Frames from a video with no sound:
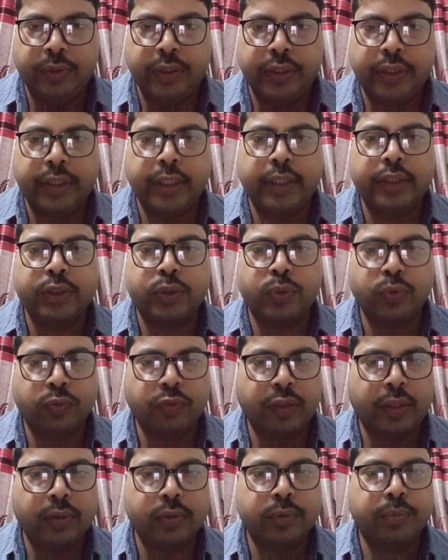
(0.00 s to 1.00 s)
It takes two
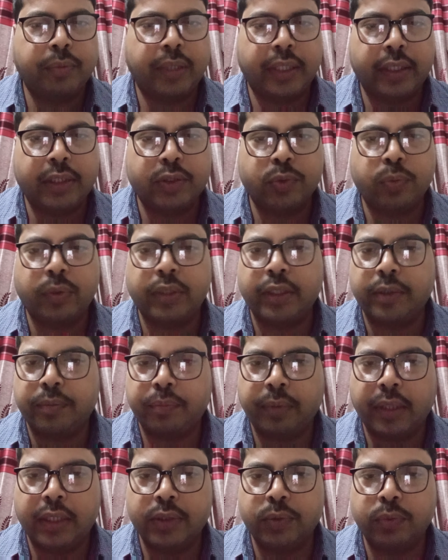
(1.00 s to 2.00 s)
values, minus 1 and
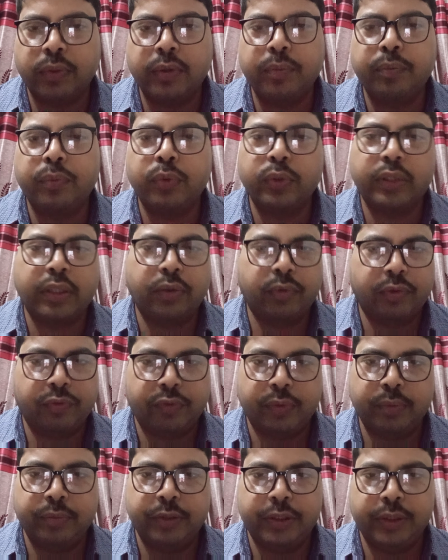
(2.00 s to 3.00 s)
plus 1, both away
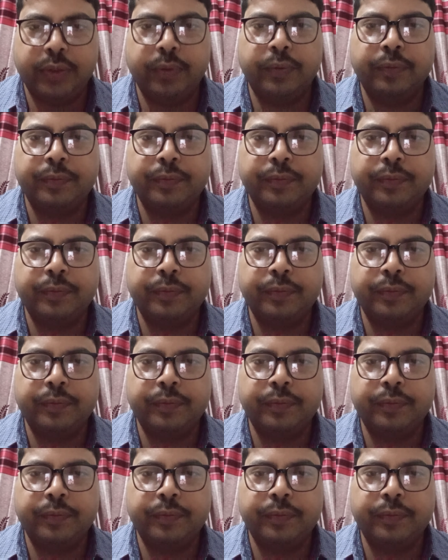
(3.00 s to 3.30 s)
from 0.